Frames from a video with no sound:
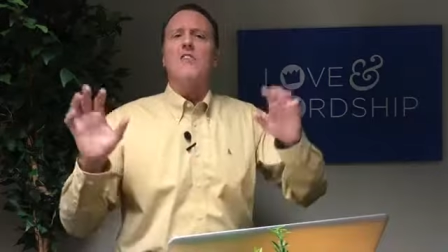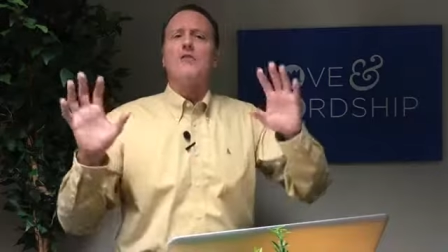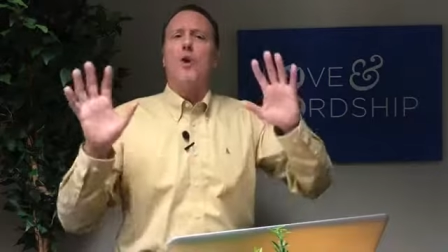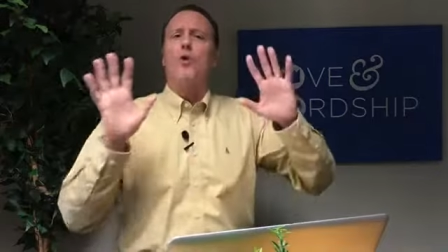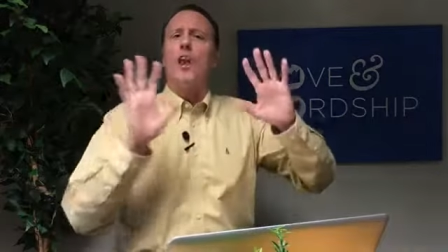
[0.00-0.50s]
and
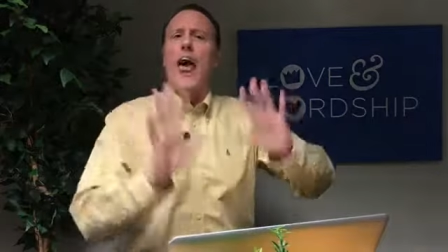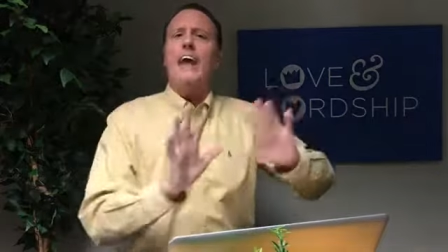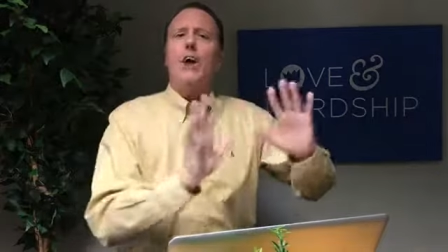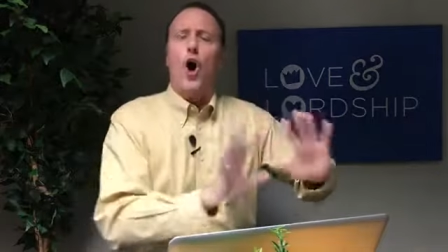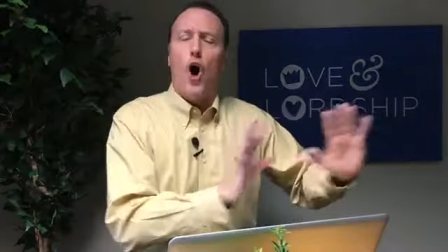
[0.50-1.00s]
so
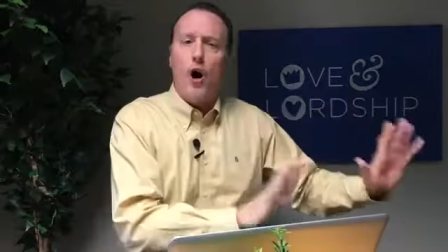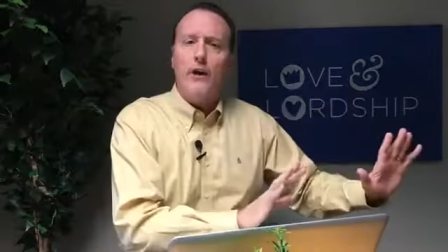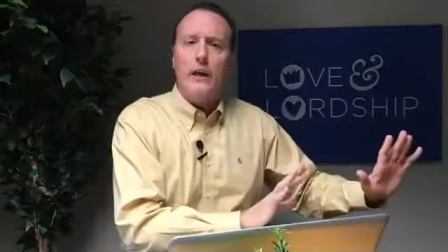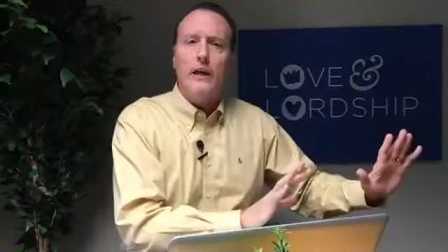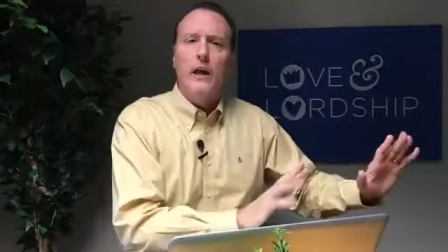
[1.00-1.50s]

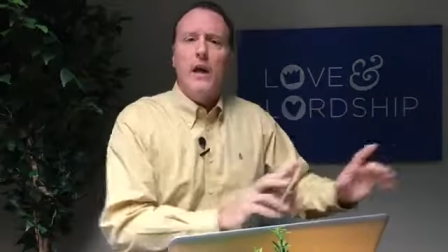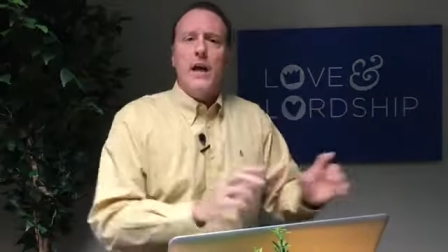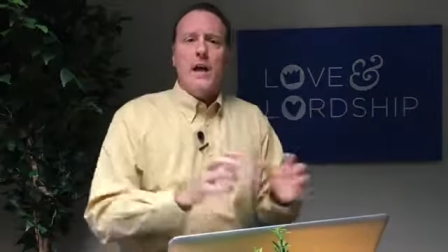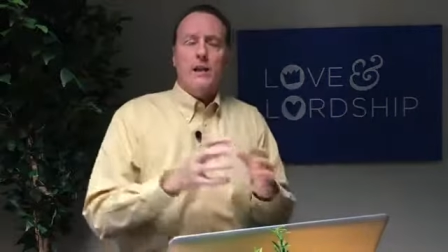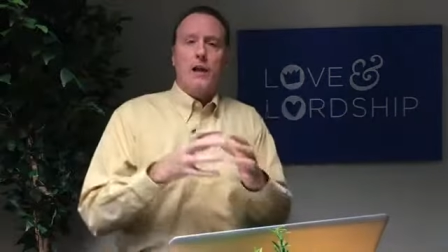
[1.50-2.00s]
lighthearted
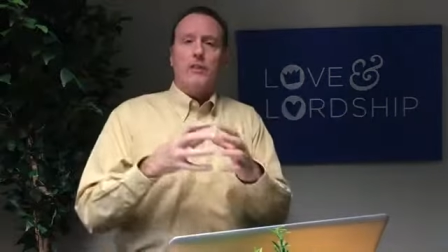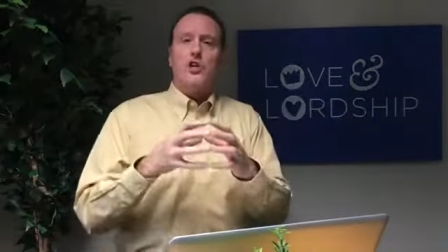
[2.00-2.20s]
and not